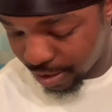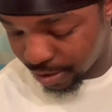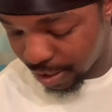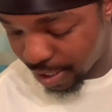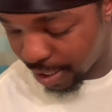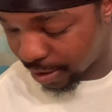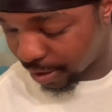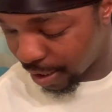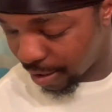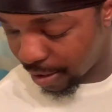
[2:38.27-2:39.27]
the next
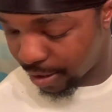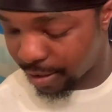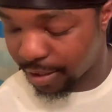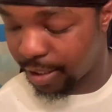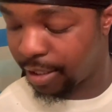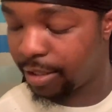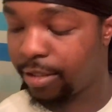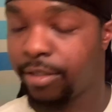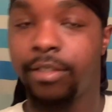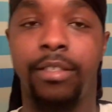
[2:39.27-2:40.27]
thing
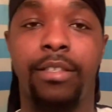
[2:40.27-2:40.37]
is